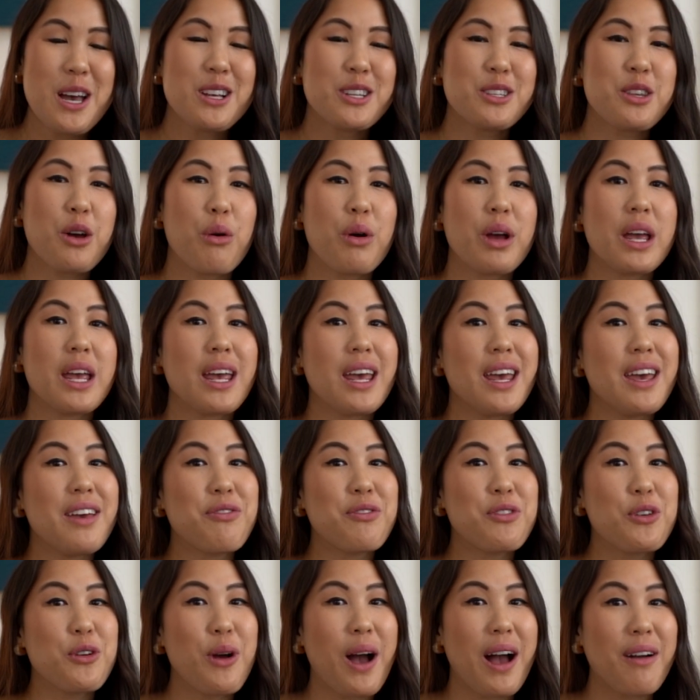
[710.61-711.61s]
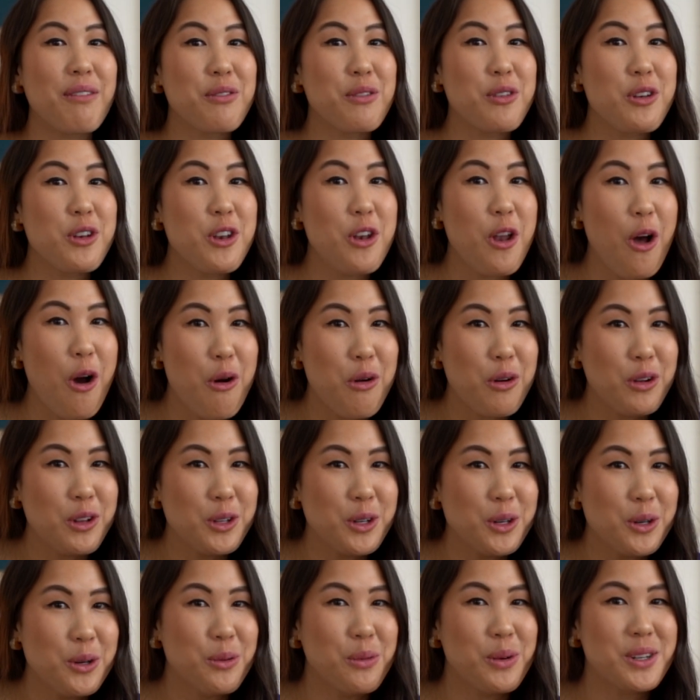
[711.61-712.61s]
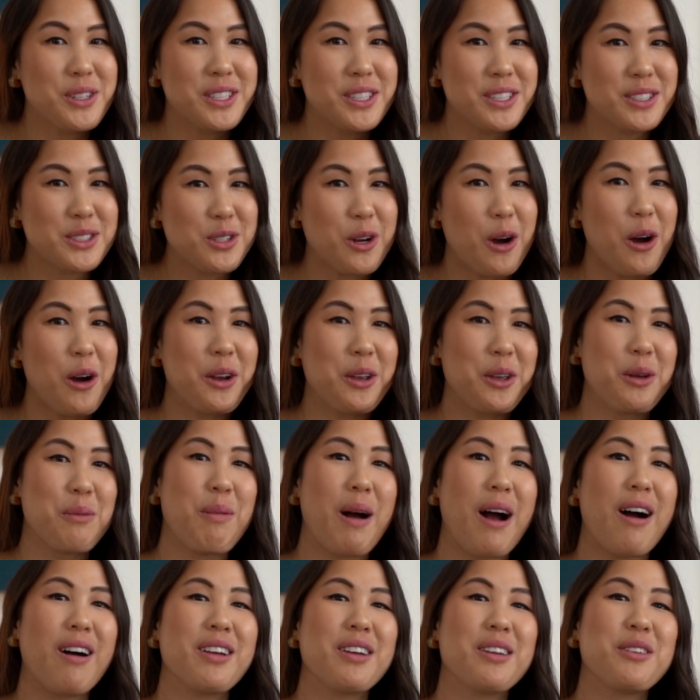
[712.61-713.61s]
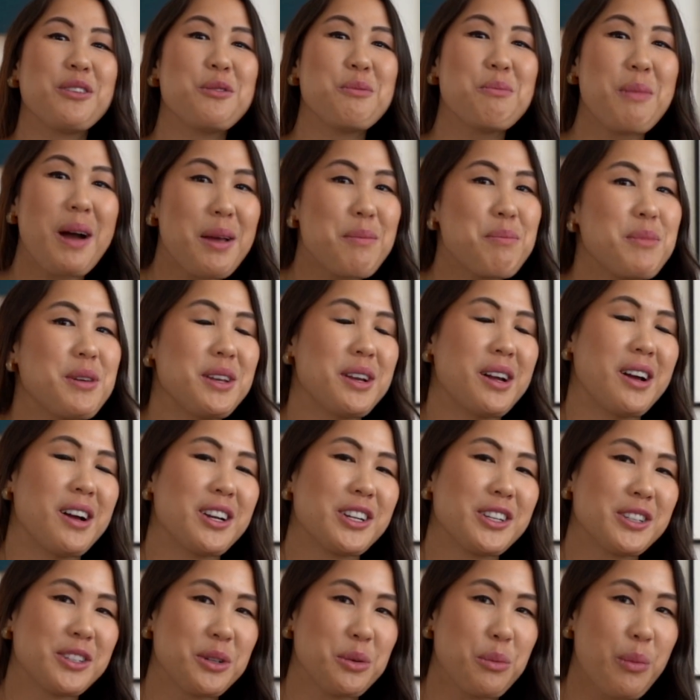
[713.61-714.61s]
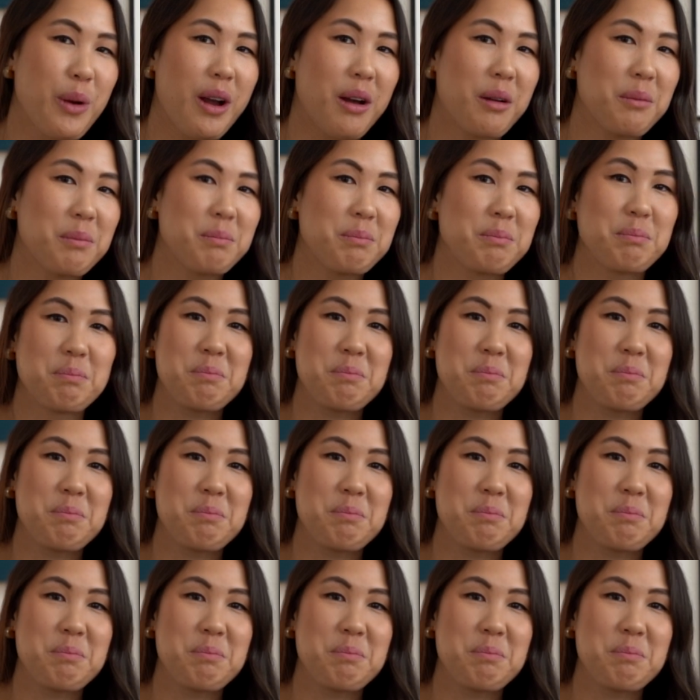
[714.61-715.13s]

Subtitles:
So if you have no clue what she's talking about, you might be in a country where